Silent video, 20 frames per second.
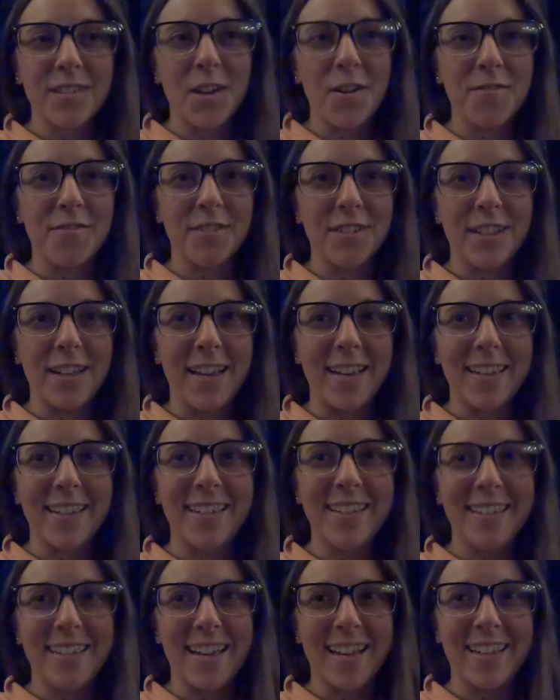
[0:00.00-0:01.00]
hopefully I
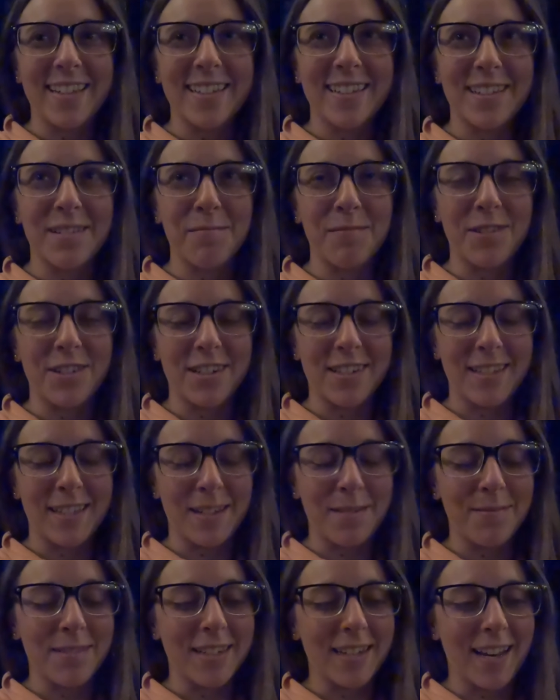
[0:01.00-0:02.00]
can get some more
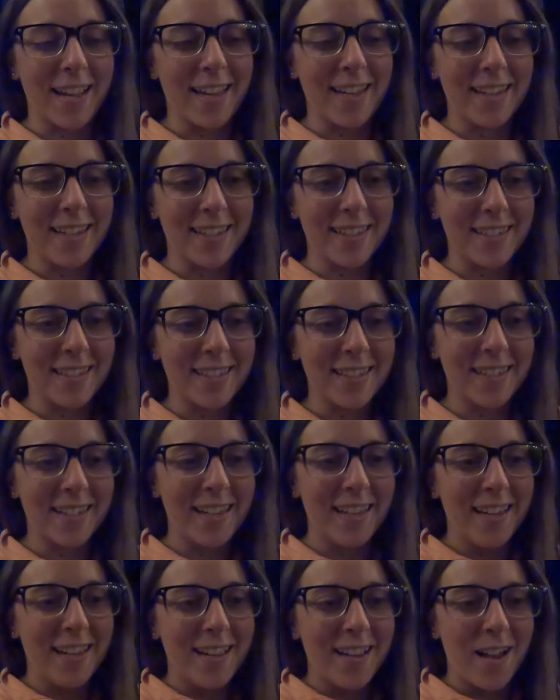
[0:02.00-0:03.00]
sleep tonight because
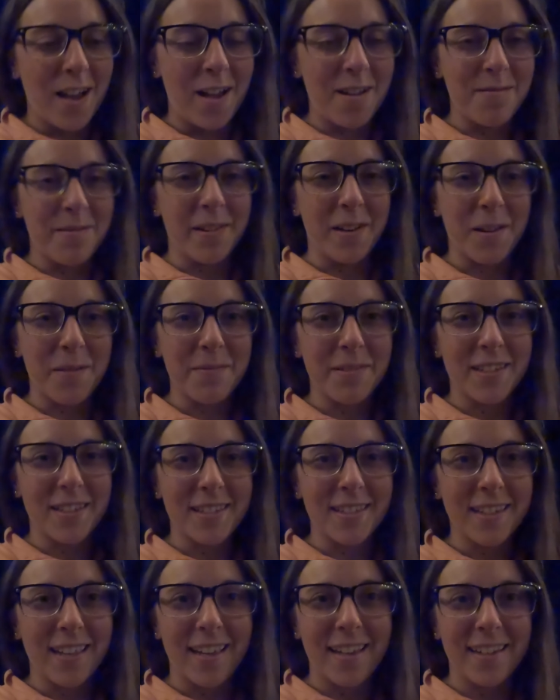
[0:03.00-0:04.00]
I've been up
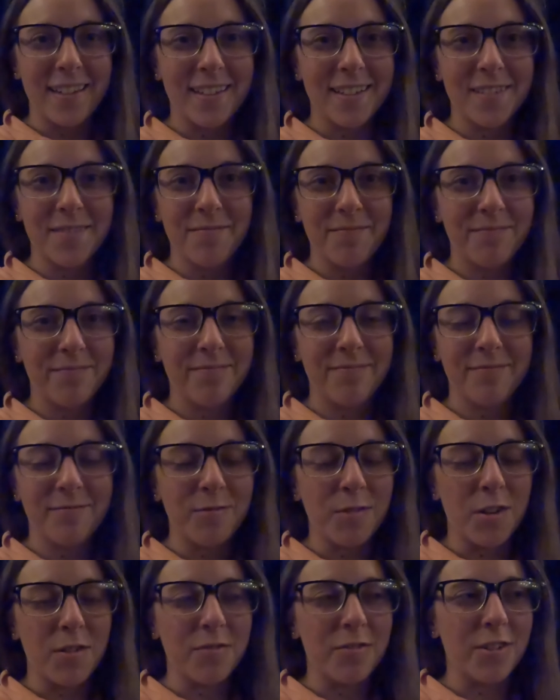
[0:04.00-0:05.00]
since like
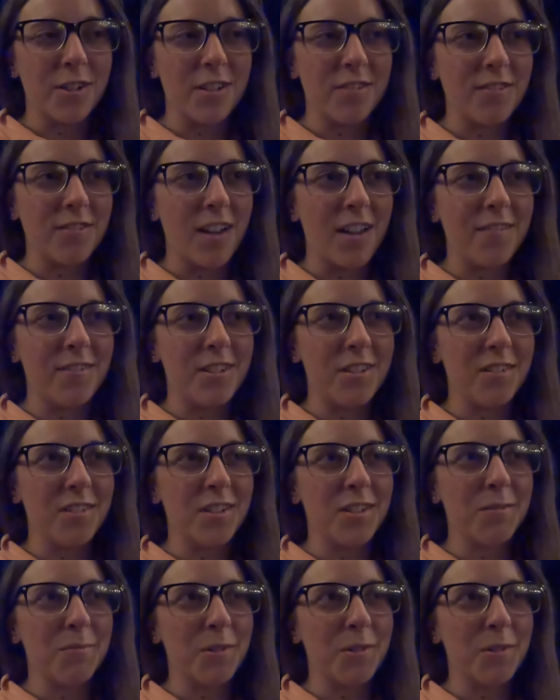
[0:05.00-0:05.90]
1:45 2 this